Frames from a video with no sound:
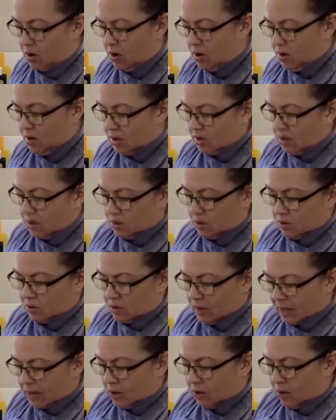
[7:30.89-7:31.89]
because
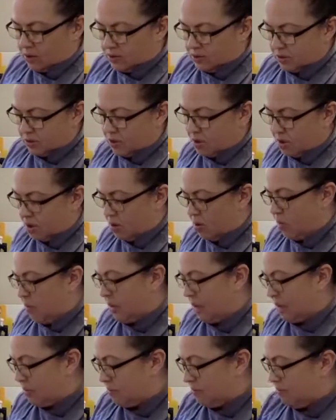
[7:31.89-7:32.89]
I also know
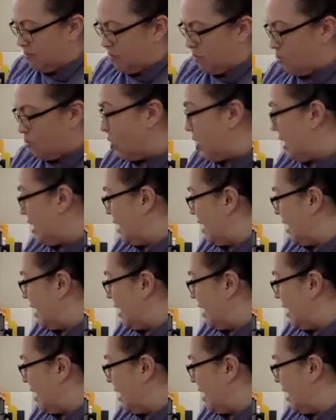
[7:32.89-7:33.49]
that right